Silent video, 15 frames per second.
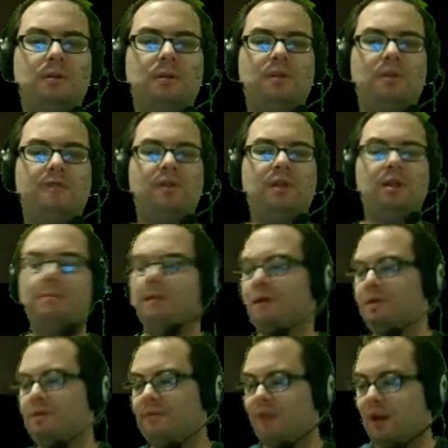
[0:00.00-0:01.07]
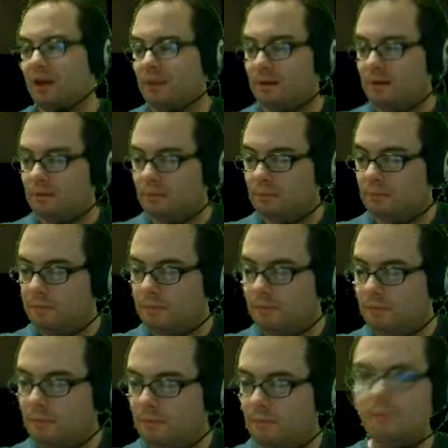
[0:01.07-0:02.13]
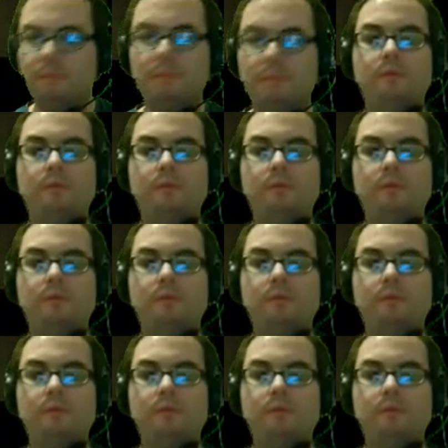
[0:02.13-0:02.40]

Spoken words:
he thinks there's something funny about his father.